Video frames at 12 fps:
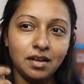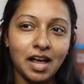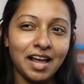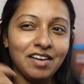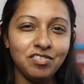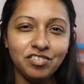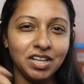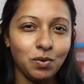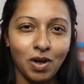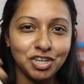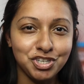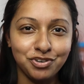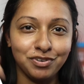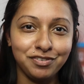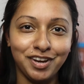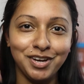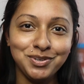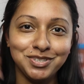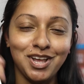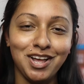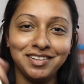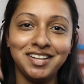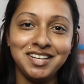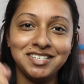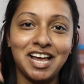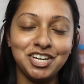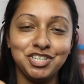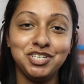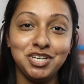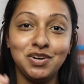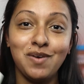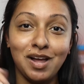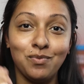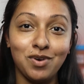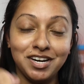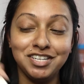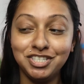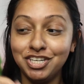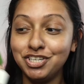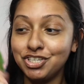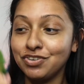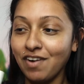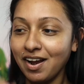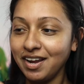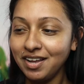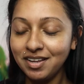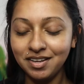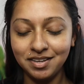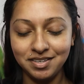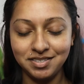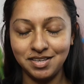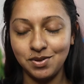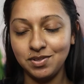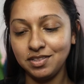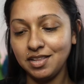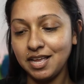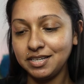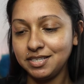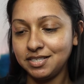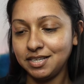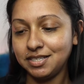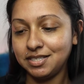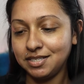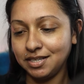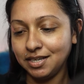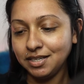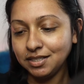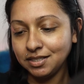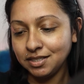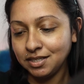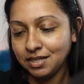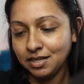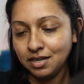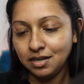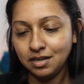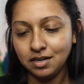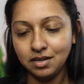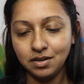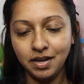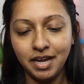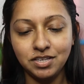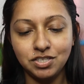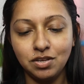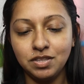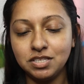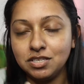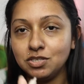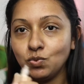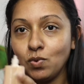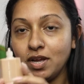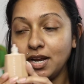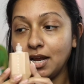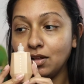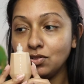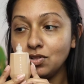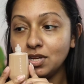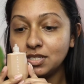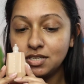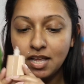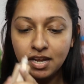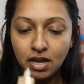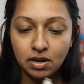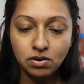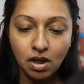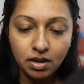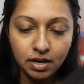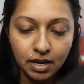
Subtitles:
I haven't really watched reviews on this. I just knew I wanted to try it. So let's see. Okay, so this is what it looks like, and